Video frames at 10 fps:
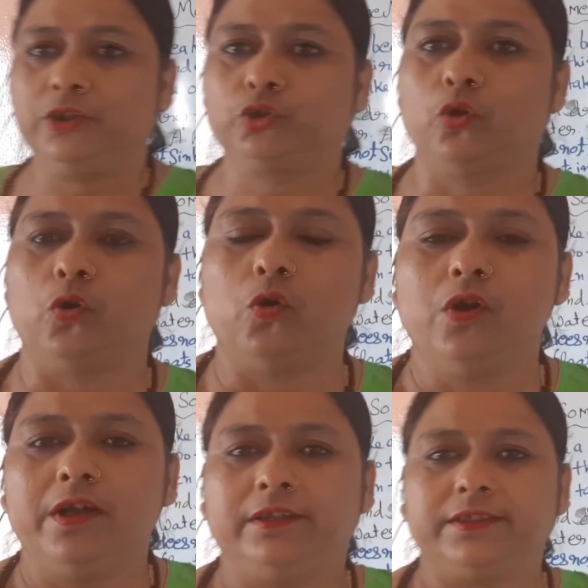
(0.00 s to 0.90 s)
So
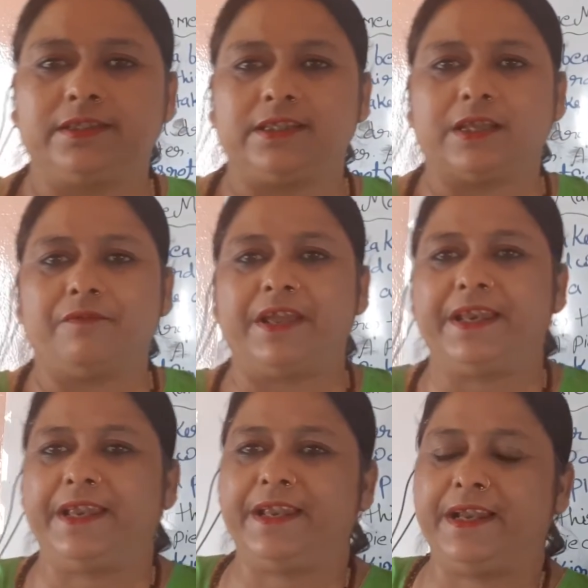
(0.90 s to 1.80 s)
this is a
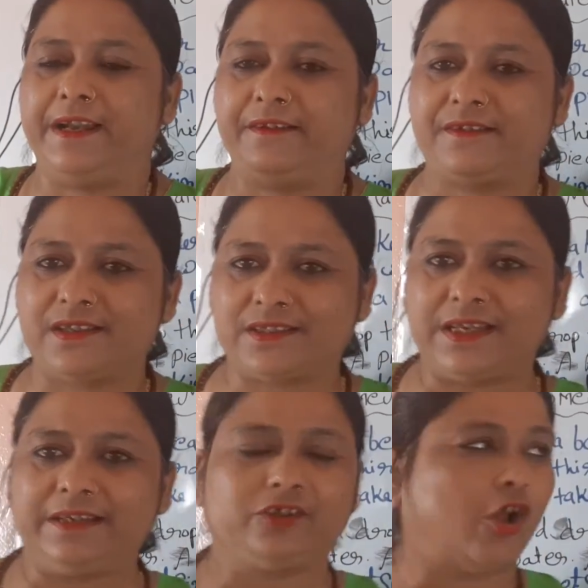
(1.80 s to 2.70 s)
very
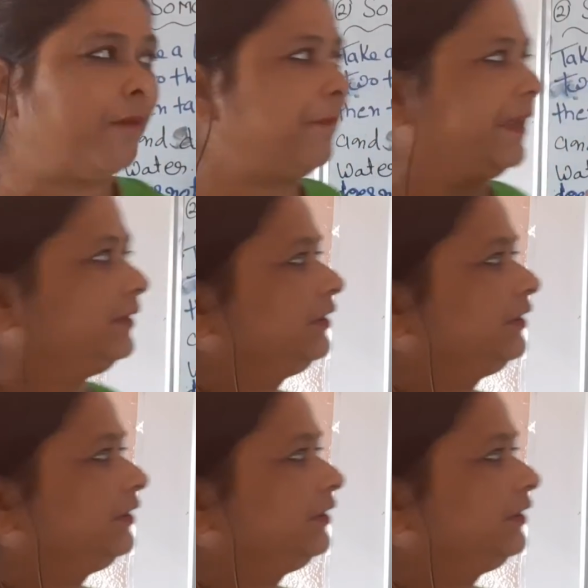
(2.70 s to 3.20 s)
interesting topic.